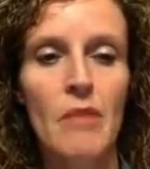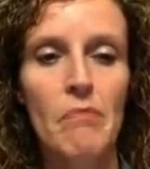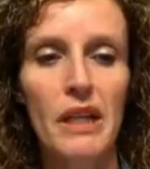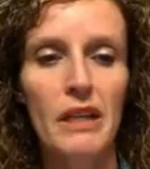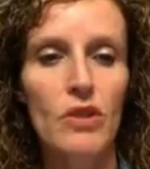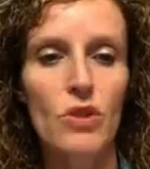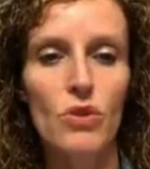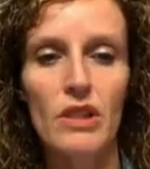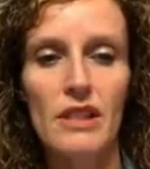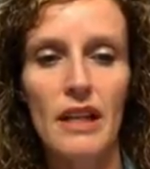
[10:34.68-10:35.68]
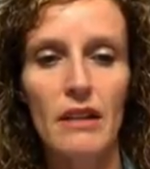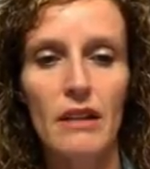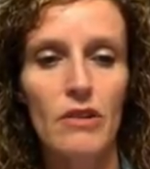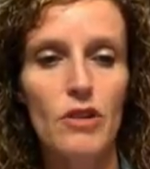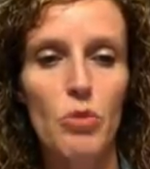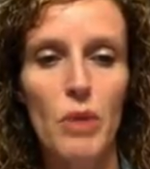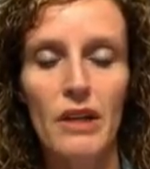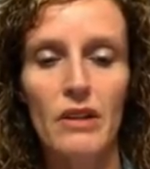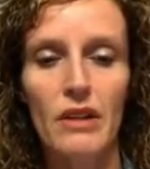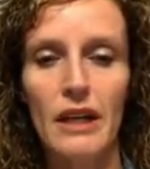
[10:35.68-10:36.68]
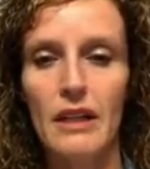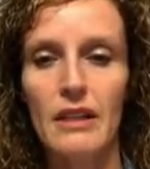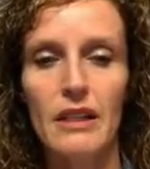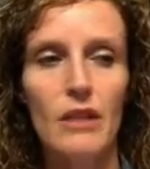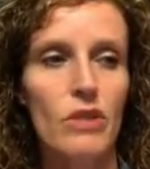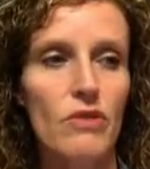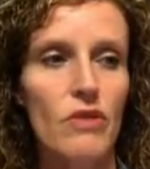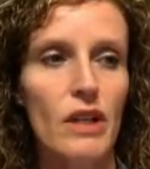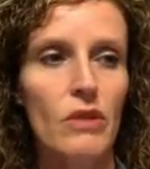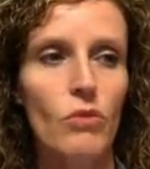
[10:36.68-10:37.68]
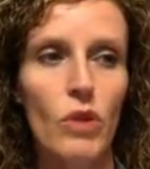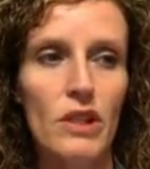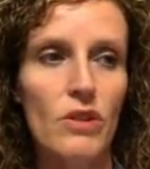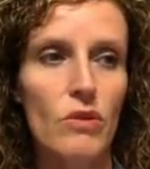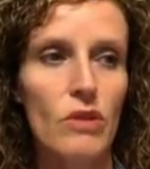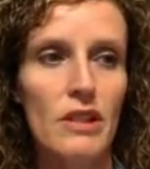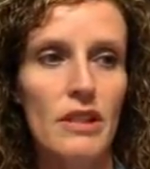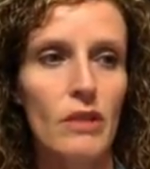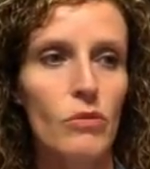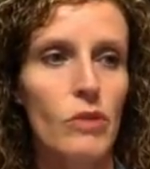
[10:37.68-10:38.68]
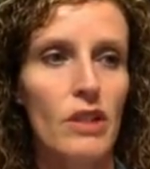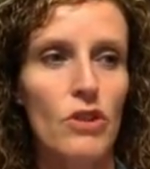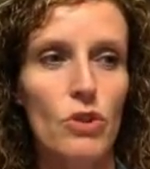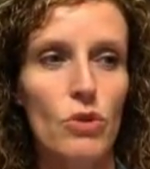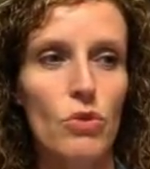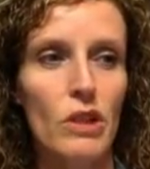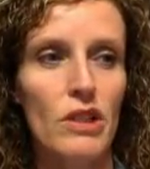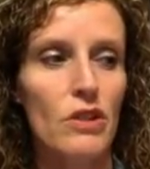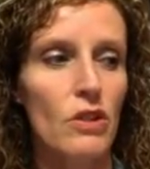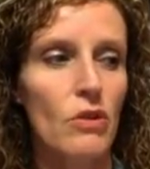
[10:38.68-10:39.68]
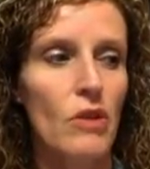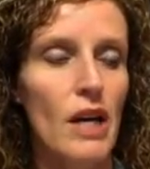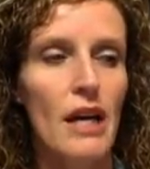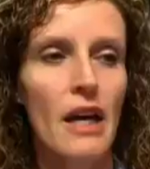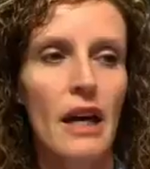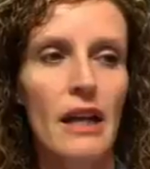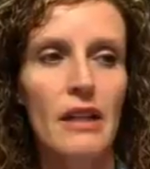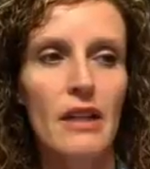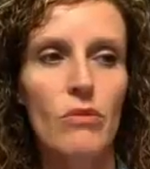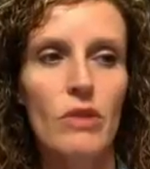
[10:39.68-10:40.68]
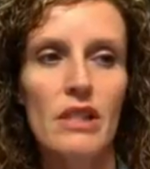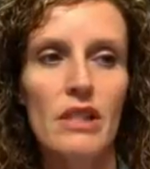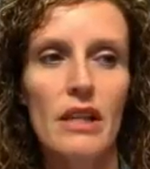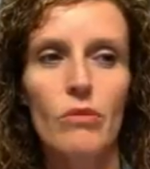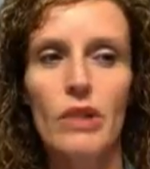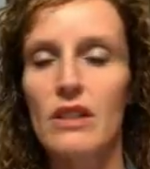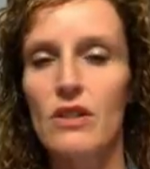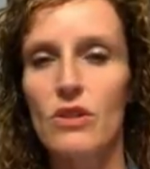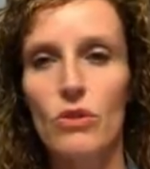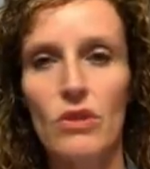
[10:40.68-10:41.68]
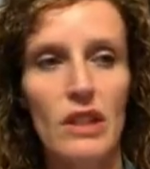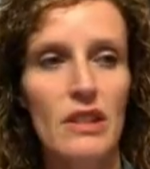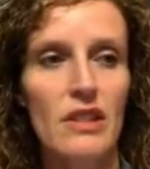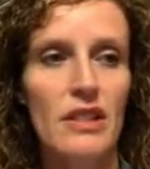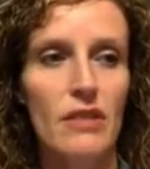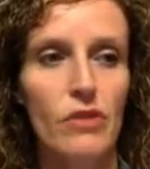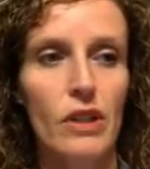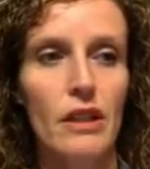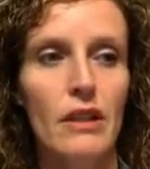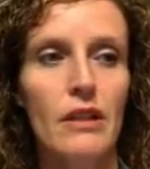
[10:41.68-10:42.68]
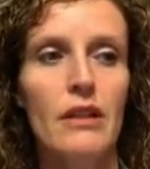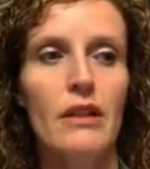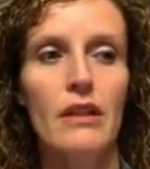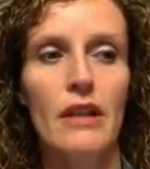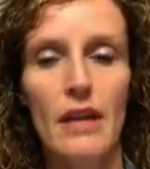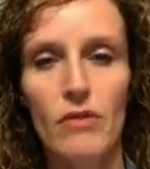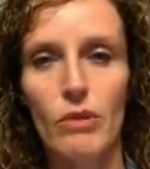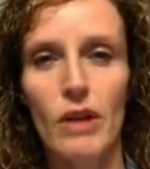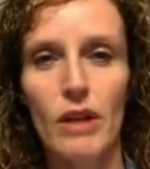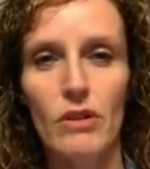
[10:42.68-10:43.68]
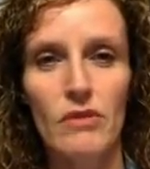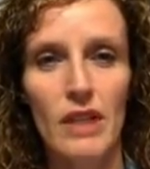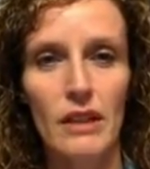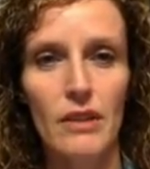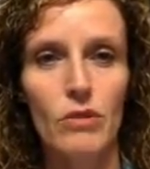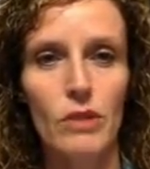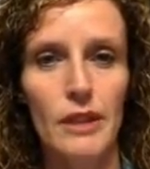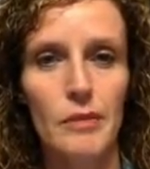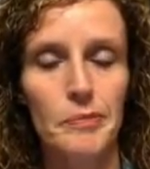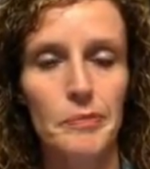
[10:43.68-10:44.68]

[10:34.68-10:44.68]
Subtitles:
Many of the students said I learned better and it was fun. 1 student said we can choose what to do, and another one said we get to do things different every round of Daily 3.